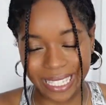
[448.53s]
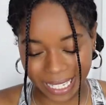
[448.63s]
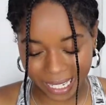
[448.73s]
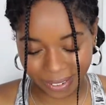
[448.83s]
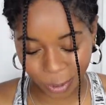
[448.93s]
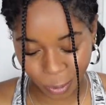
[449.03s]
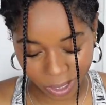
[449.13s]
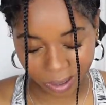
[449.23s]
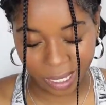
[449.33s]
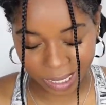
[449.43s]
Like for
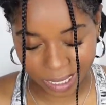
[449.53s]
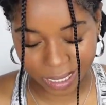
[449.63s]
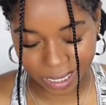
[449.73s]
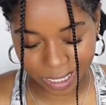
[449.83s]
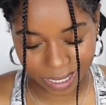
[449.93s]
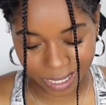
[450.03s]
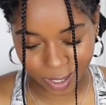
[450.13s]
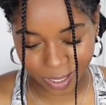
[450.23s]
real, like this is just so